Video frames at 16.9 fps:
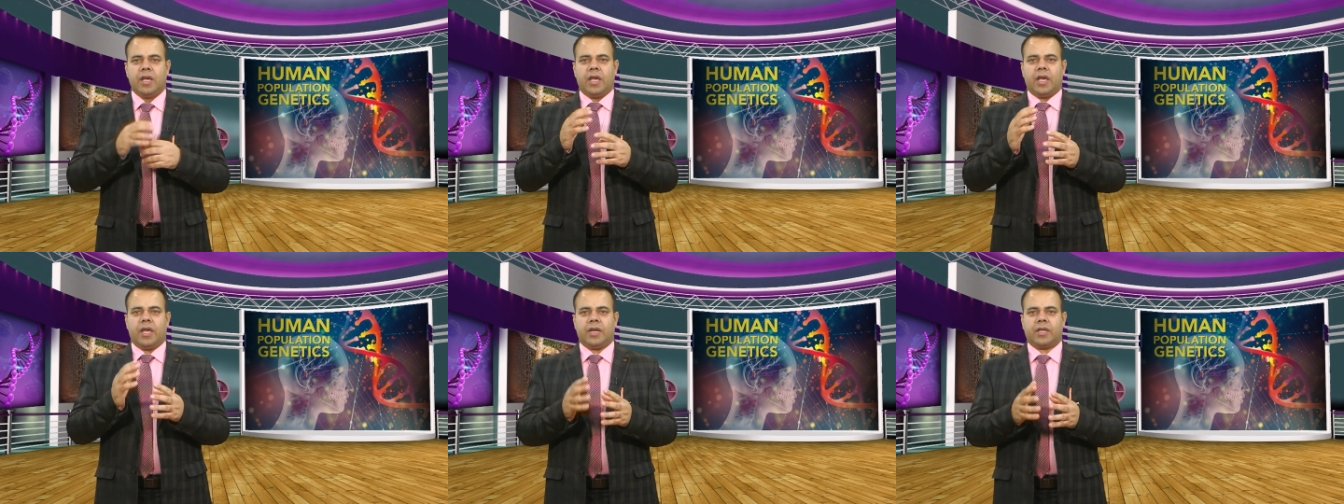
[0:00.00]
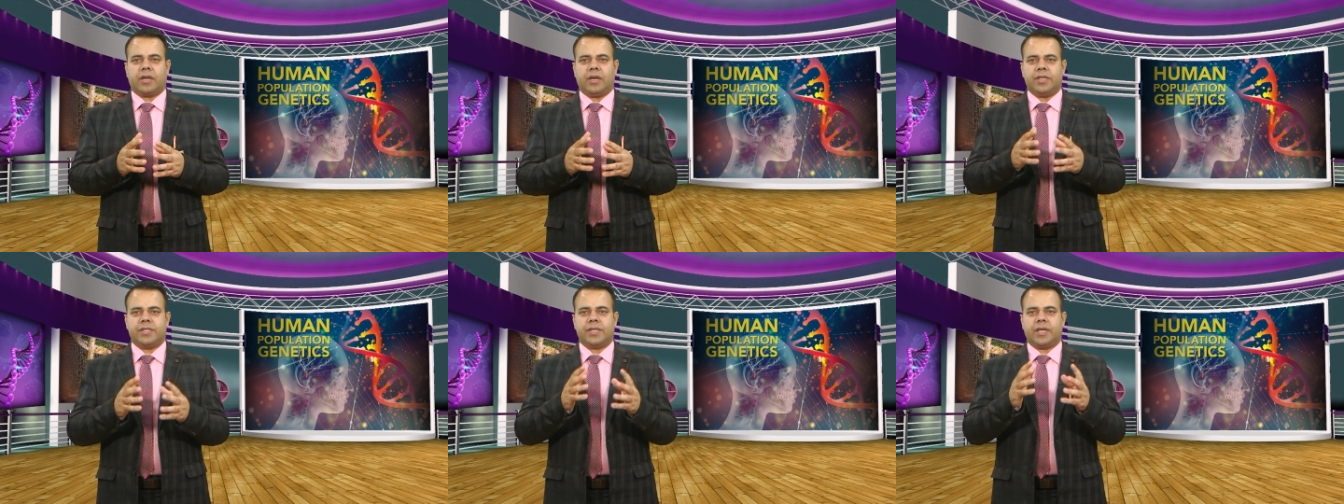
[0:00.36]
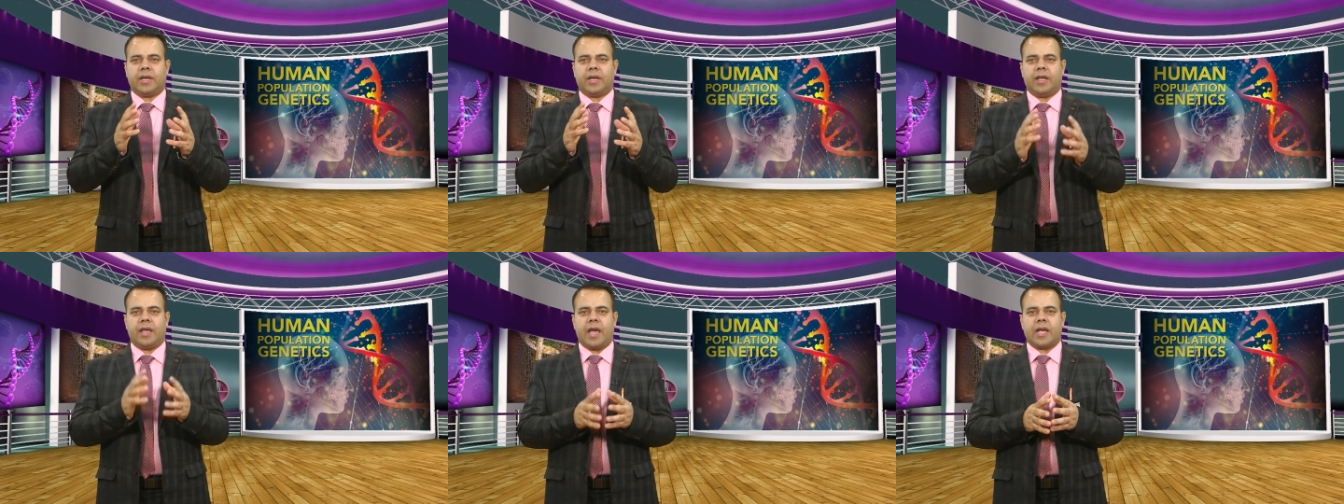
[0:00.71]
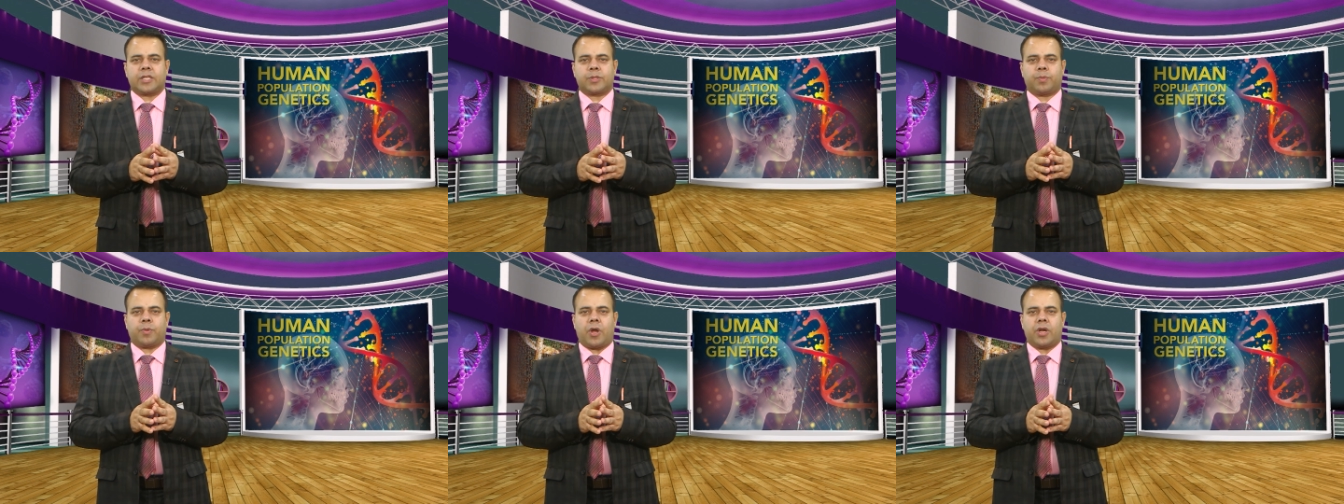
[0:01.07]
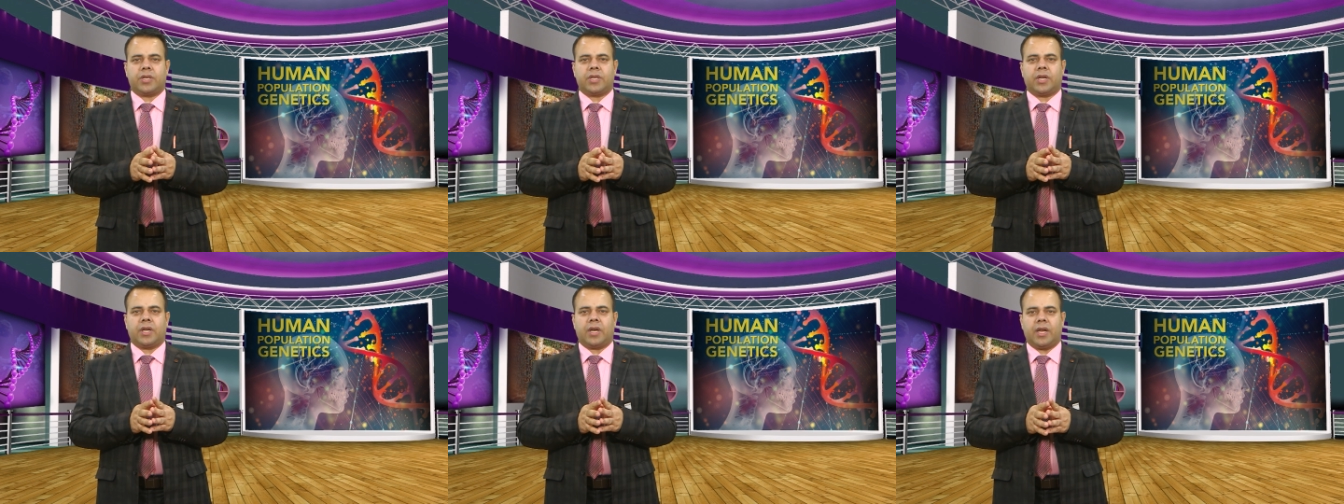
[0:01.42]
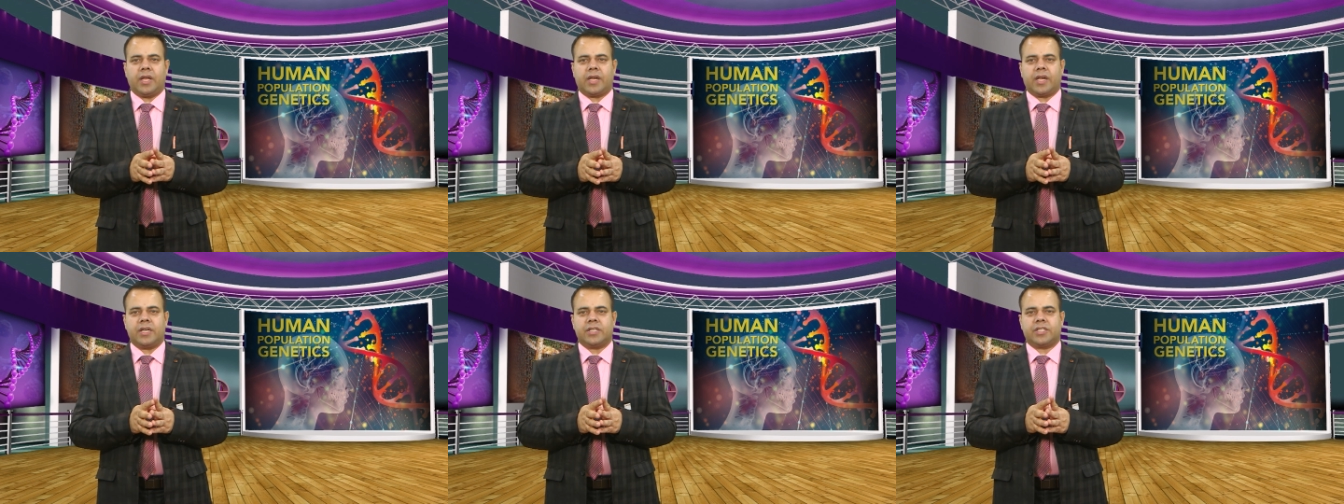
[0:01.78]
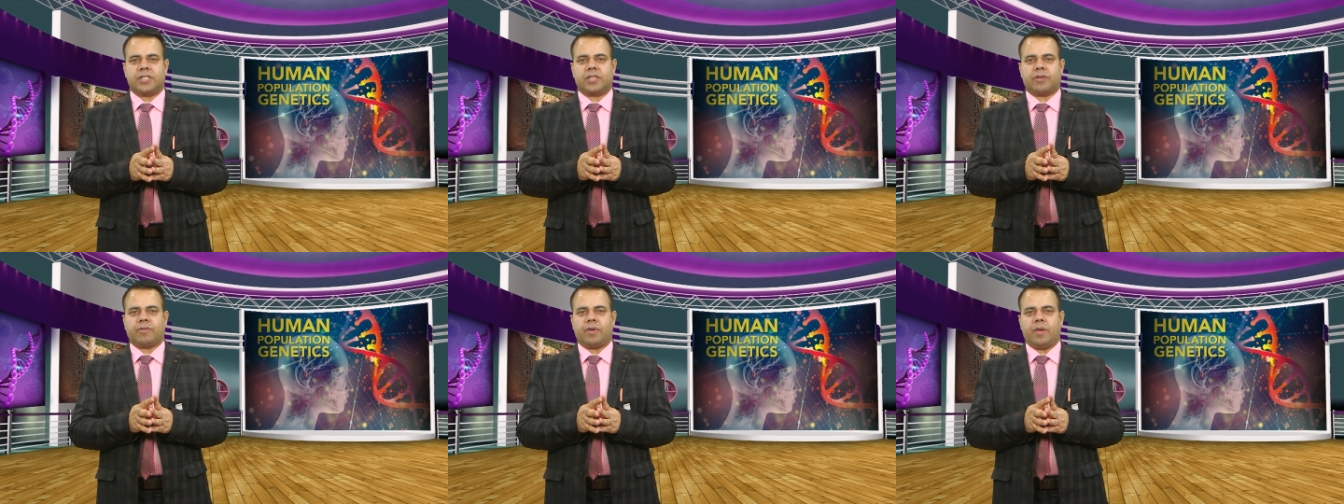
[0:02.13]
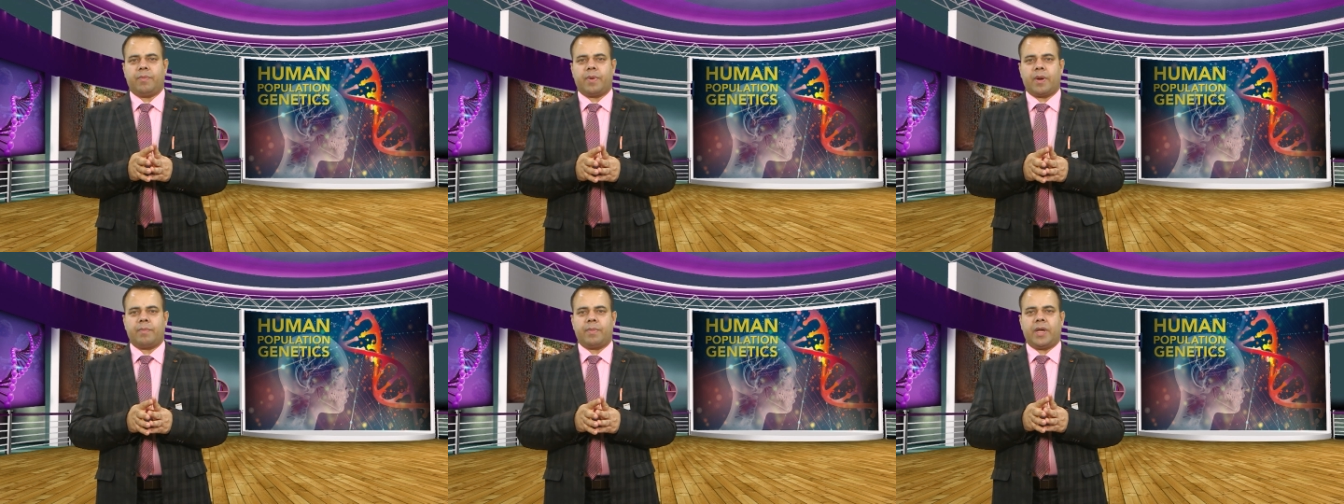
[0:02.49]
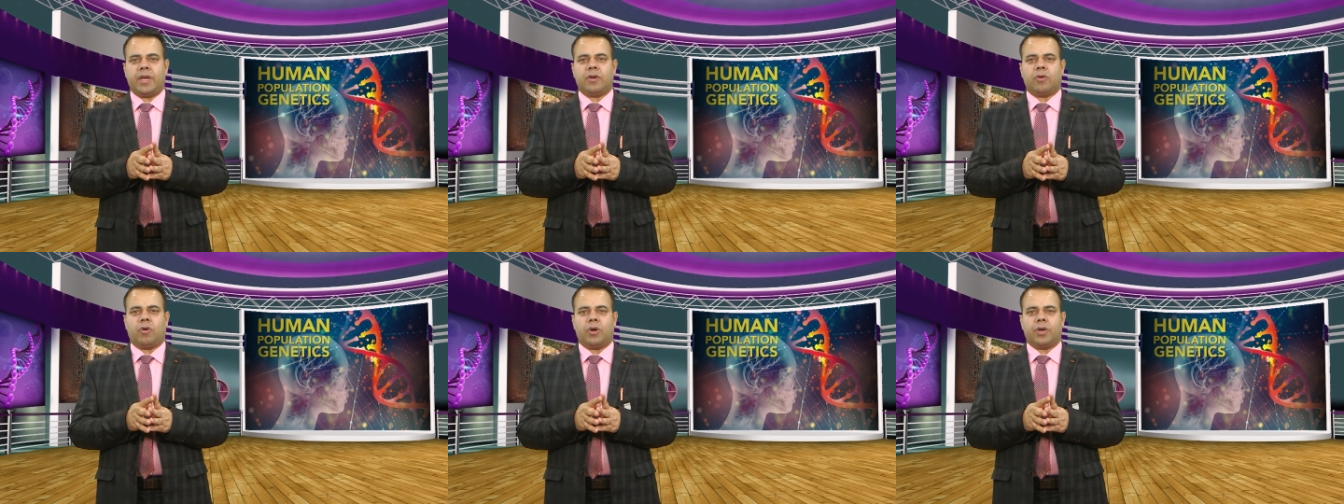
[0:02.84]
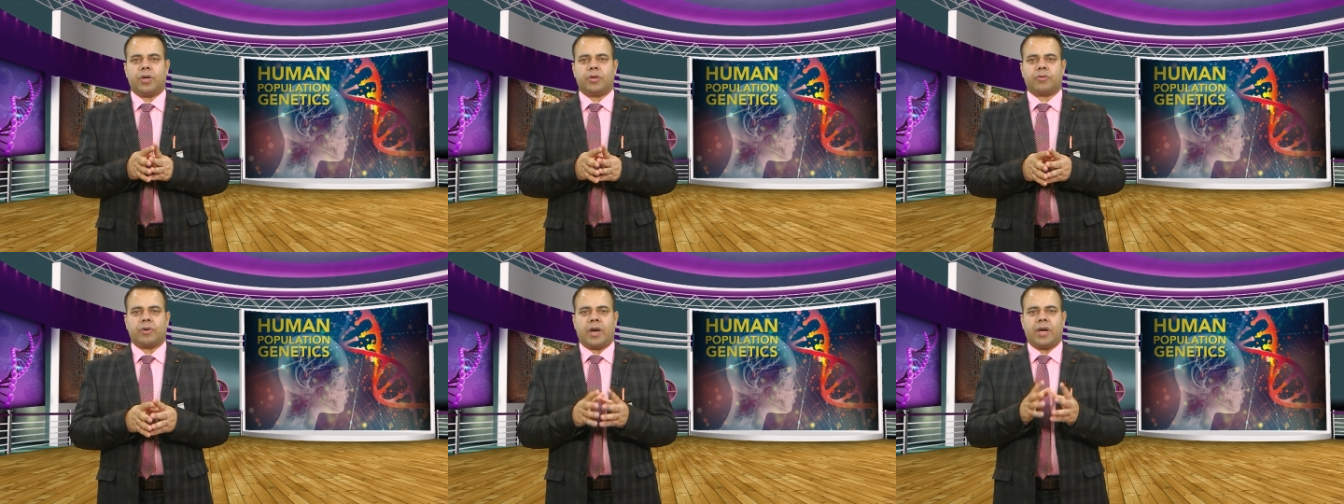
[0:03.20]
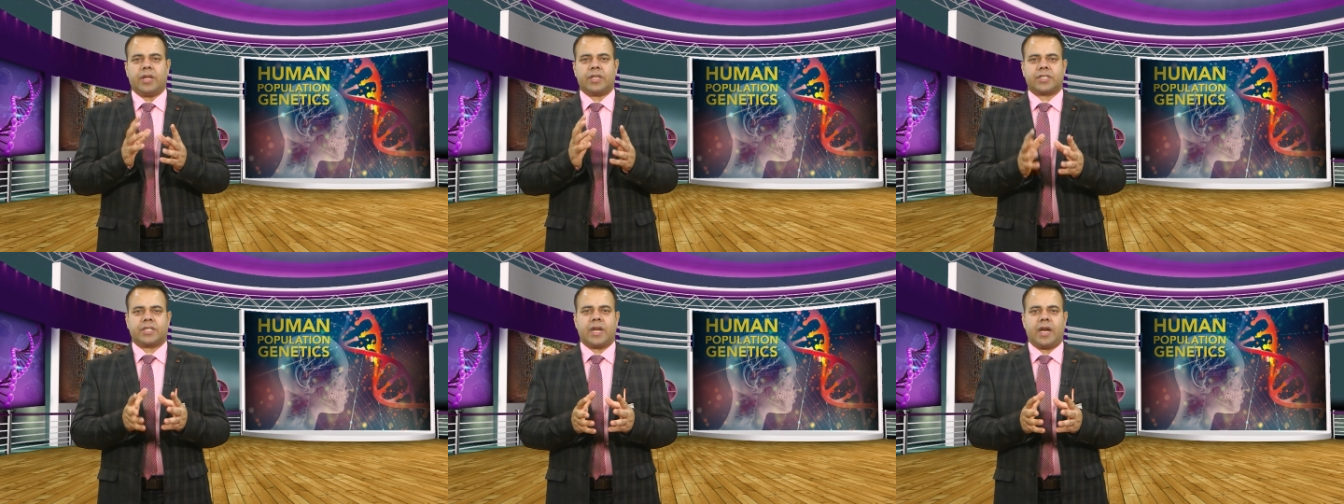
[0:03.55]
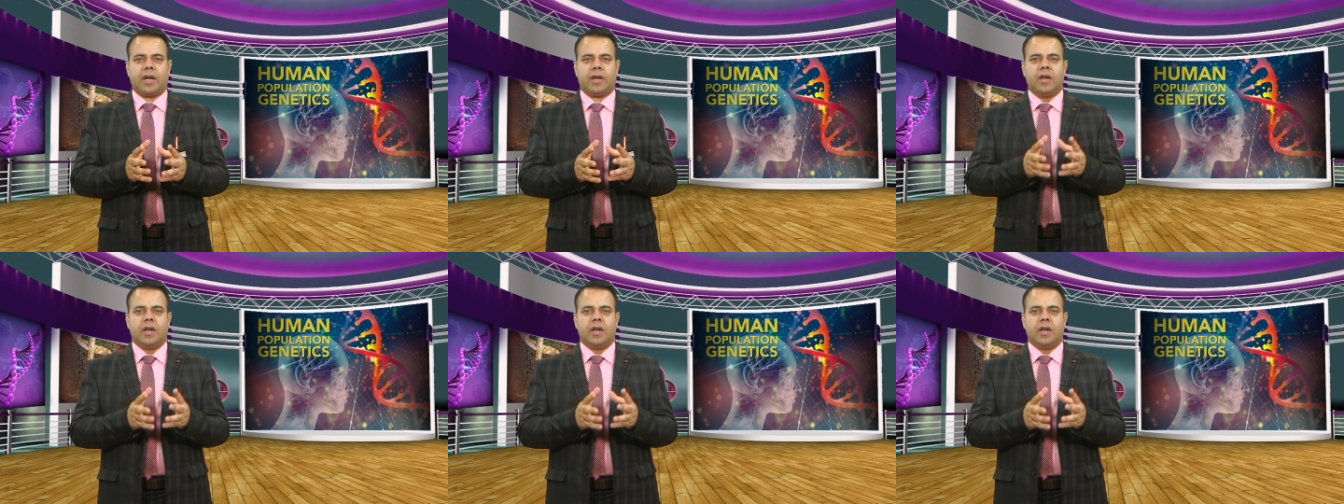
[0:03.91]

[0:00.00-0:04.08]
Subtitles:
increasingly exploiting linkage disequilibrium in order to understand